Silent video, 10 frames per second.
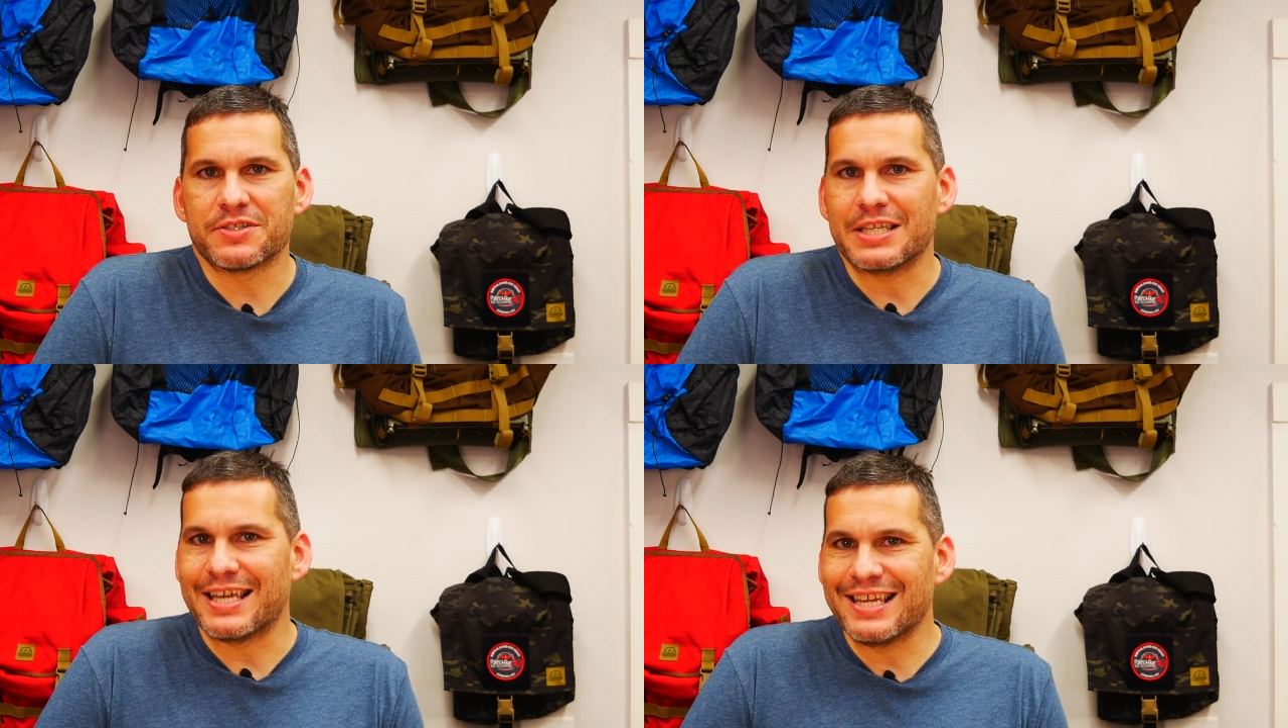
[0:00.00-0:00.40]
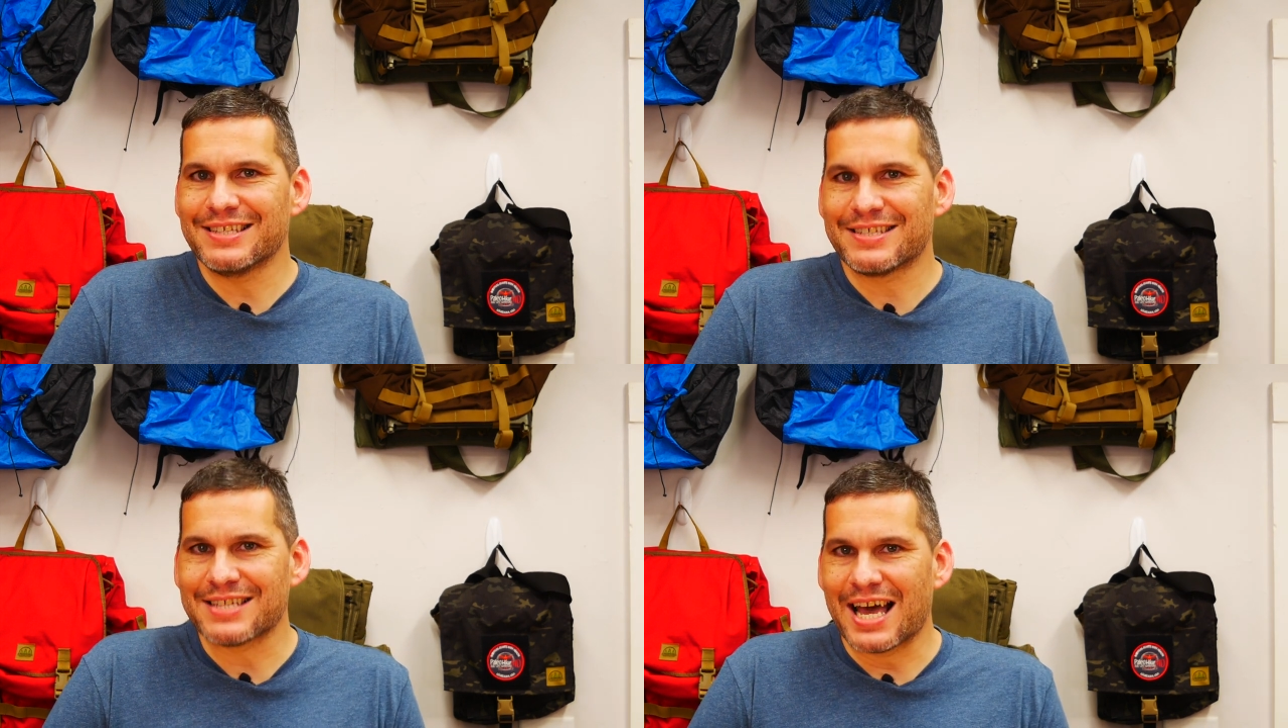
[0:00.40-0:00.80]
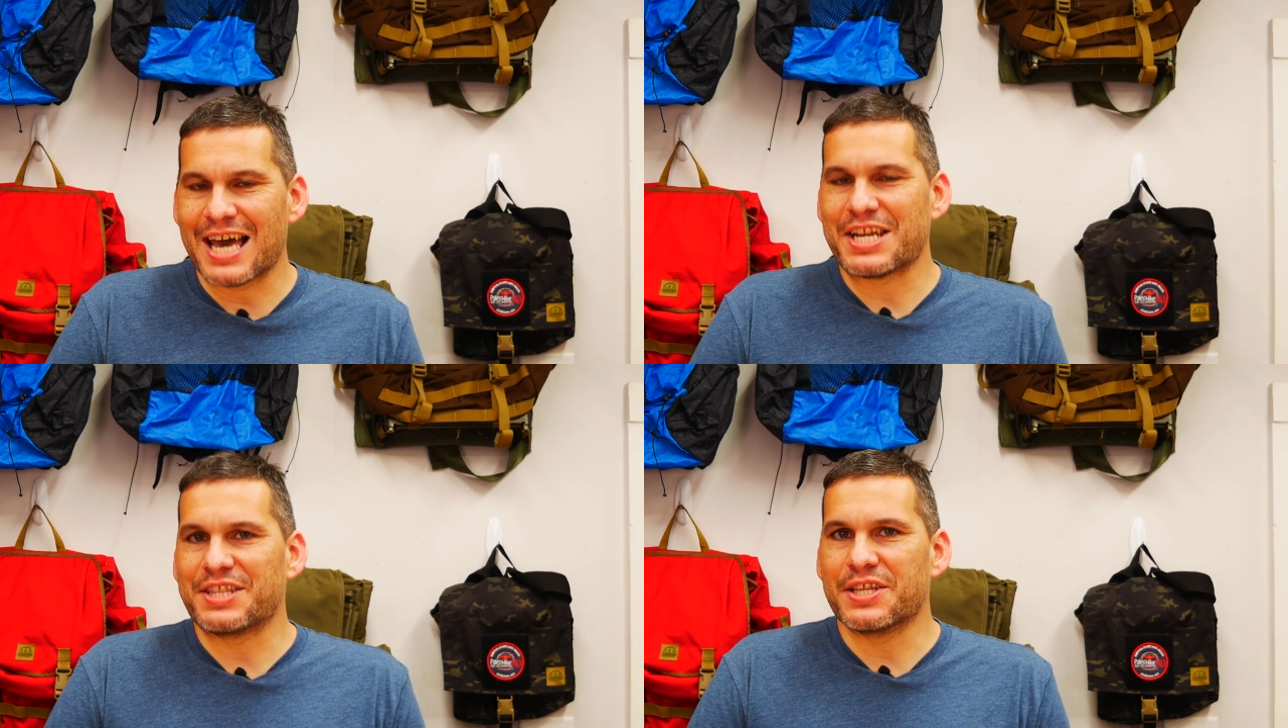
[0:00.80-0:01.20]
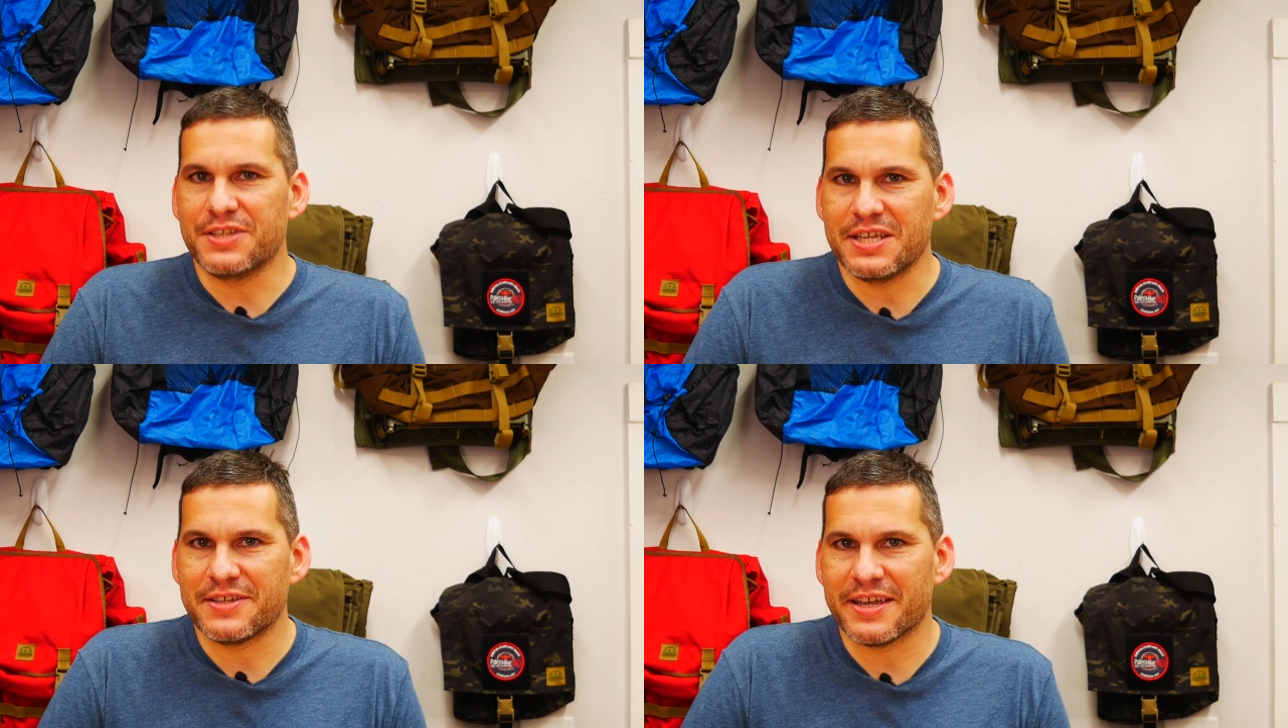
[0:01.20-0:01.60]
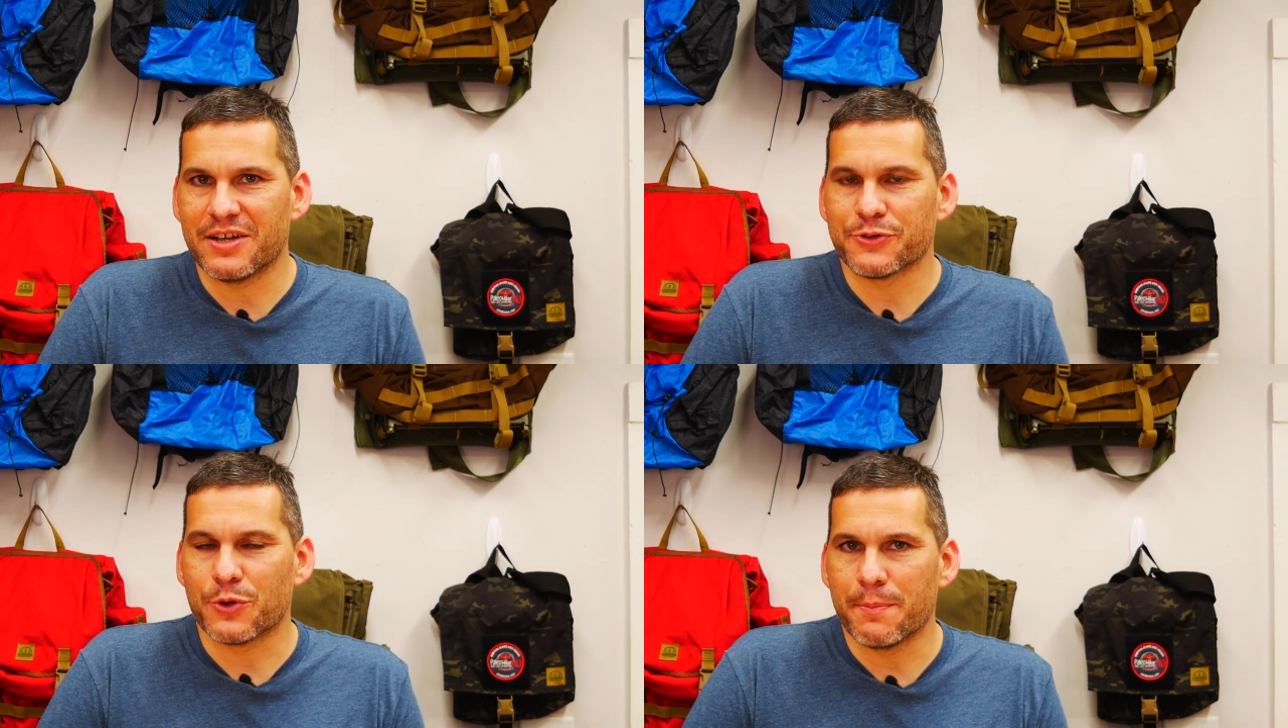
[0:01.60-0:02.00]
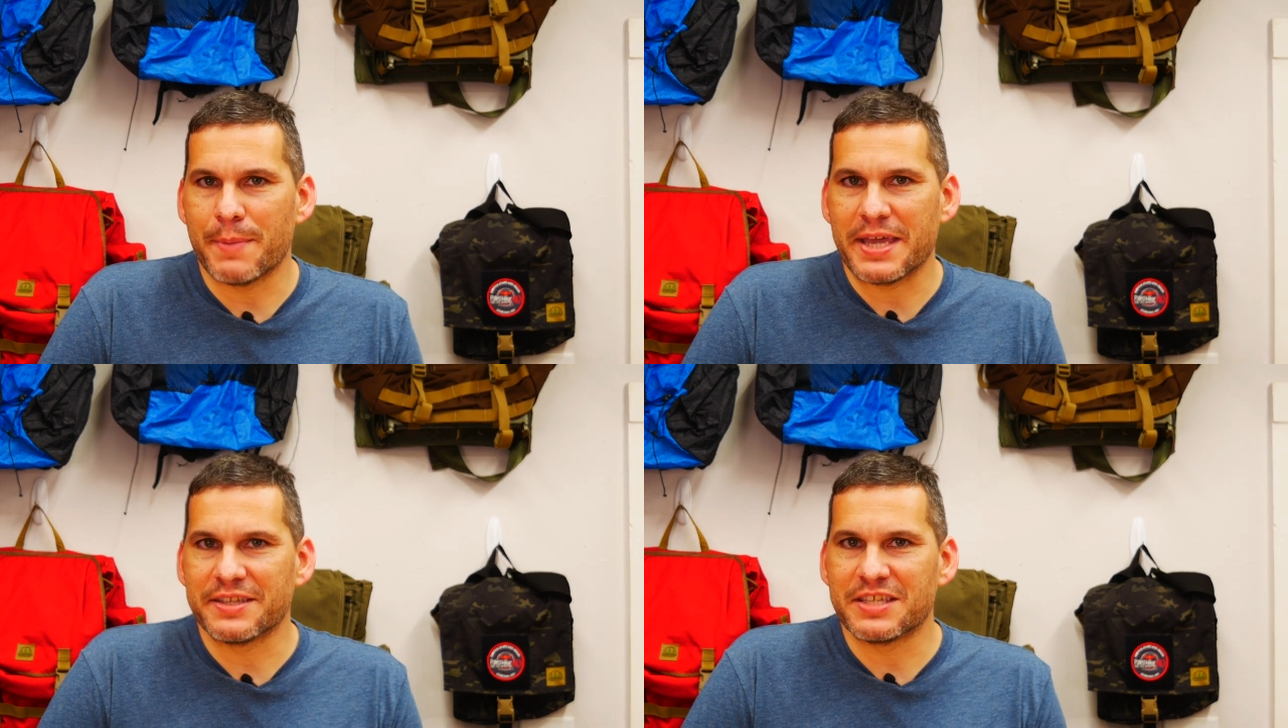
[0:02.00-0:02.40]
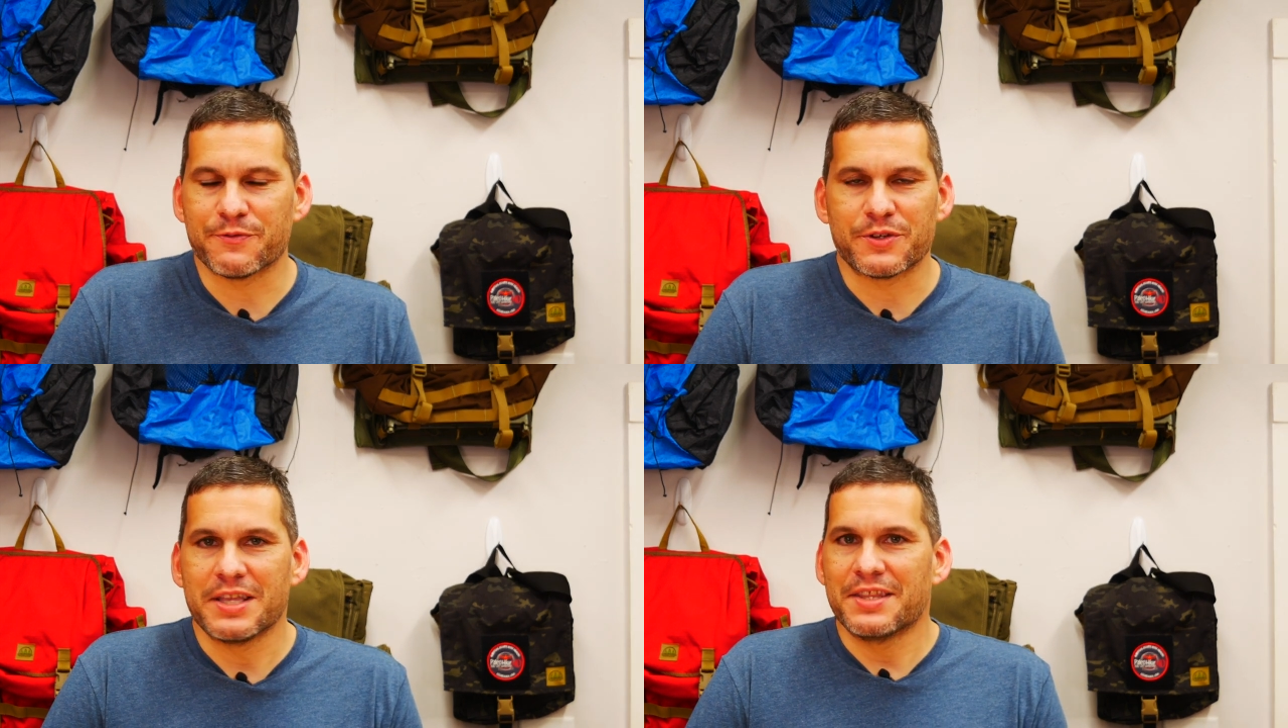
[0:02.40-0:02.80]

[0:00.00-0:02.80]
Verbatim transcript: the inside and the details are what make a difference.